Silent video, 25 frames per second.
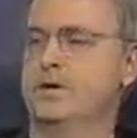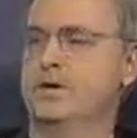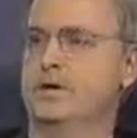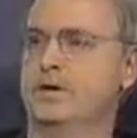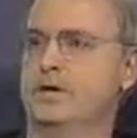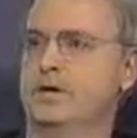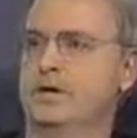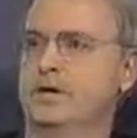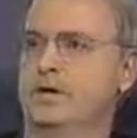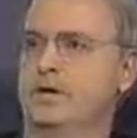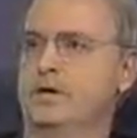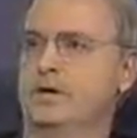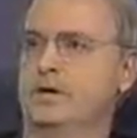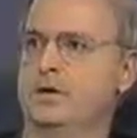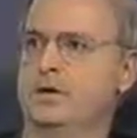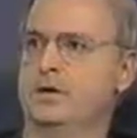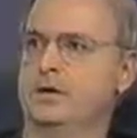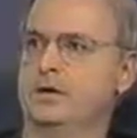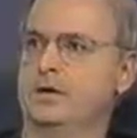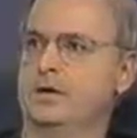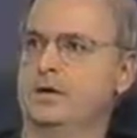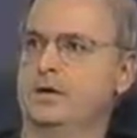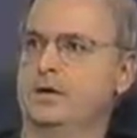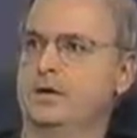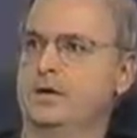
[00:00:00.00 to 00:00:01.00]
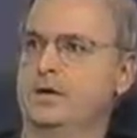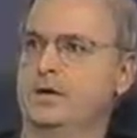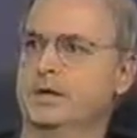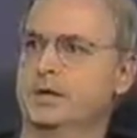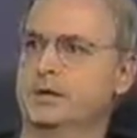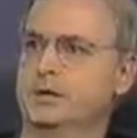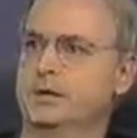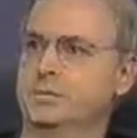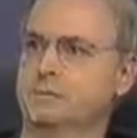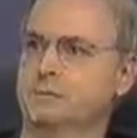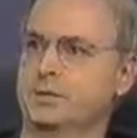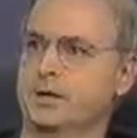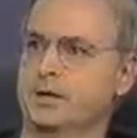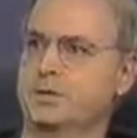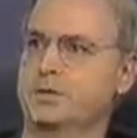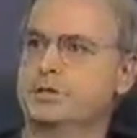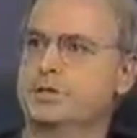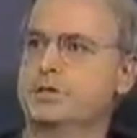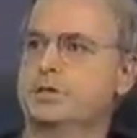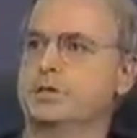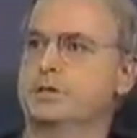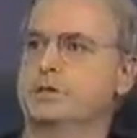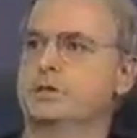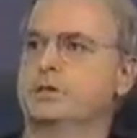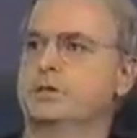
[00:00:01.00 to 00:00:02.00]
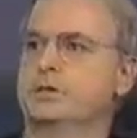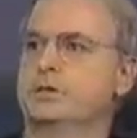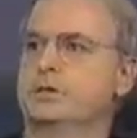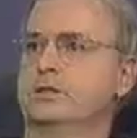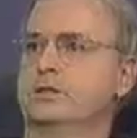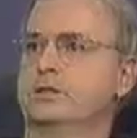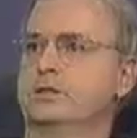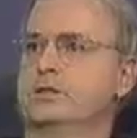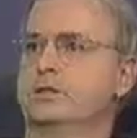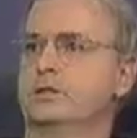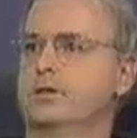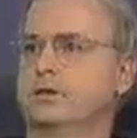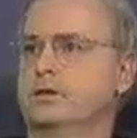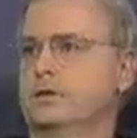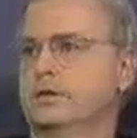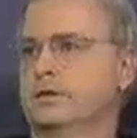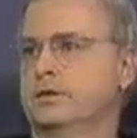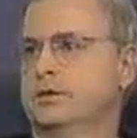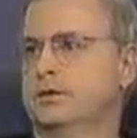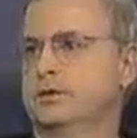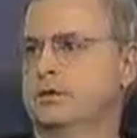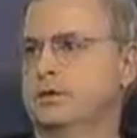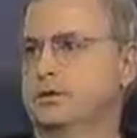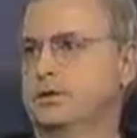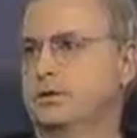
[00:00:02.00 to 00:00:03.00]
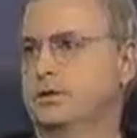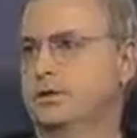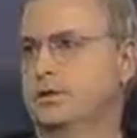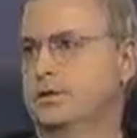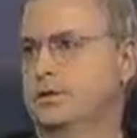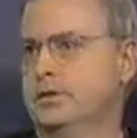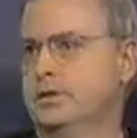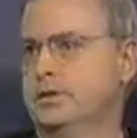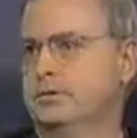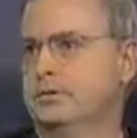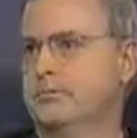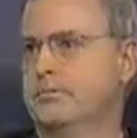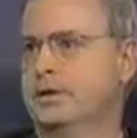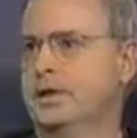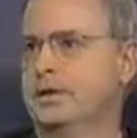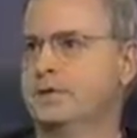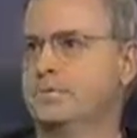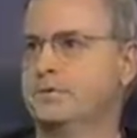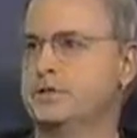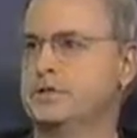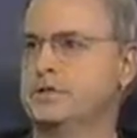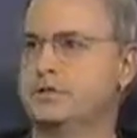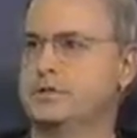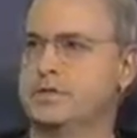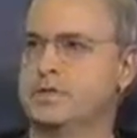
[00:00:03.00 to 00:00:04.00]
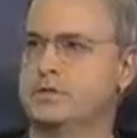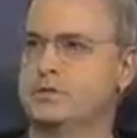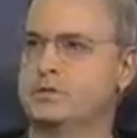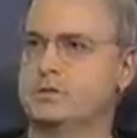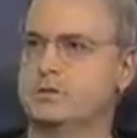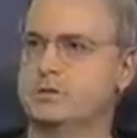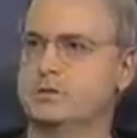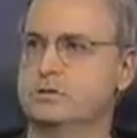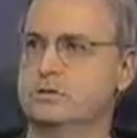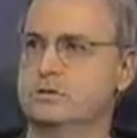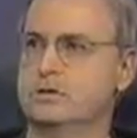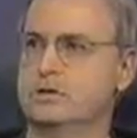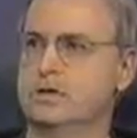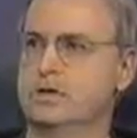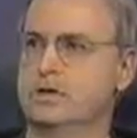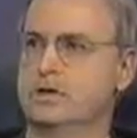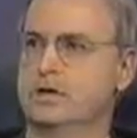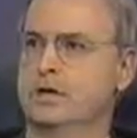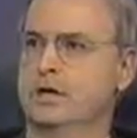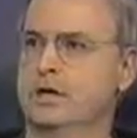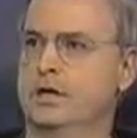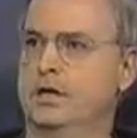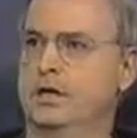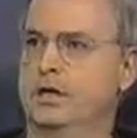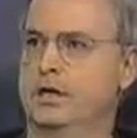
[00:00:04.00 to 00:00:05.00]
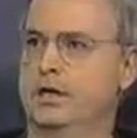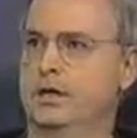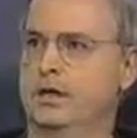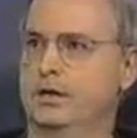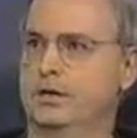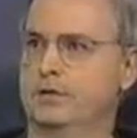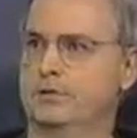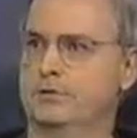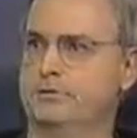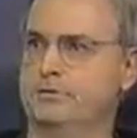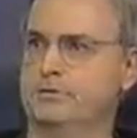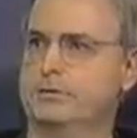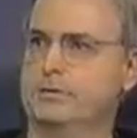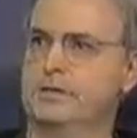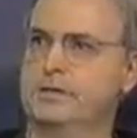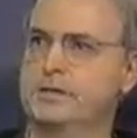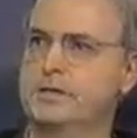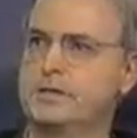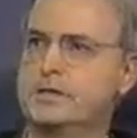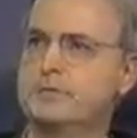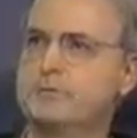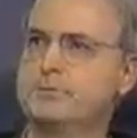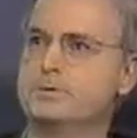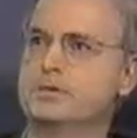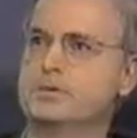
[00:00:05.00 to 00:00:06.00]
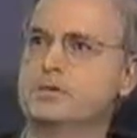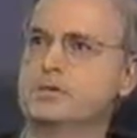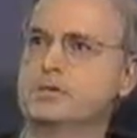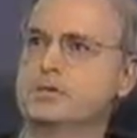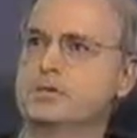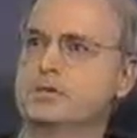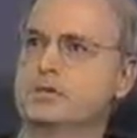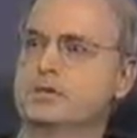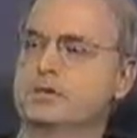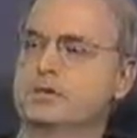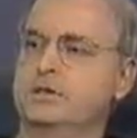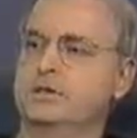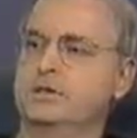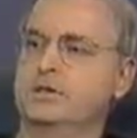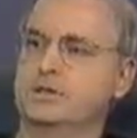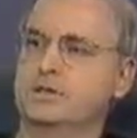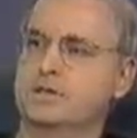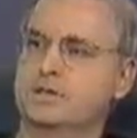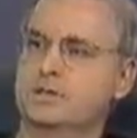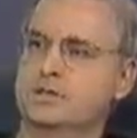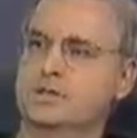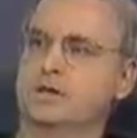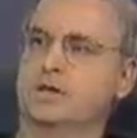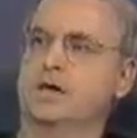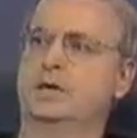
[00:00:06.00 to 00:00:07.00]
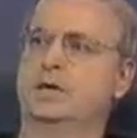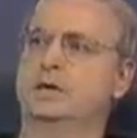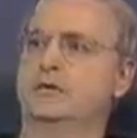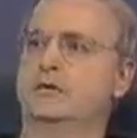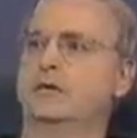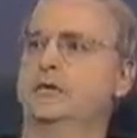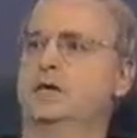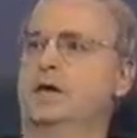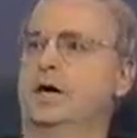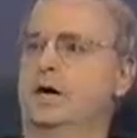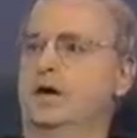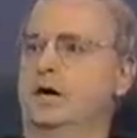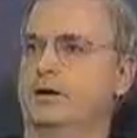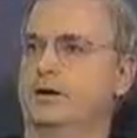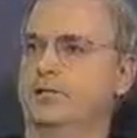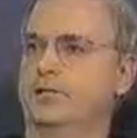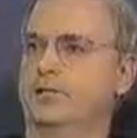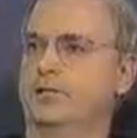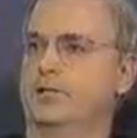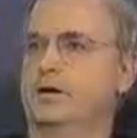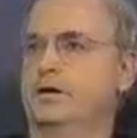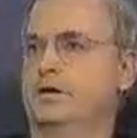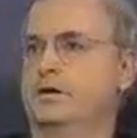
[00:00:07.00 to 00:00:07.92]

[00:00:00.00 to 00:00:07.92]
a, uh, an expression uh, and a manifestation of the disposition that a child should have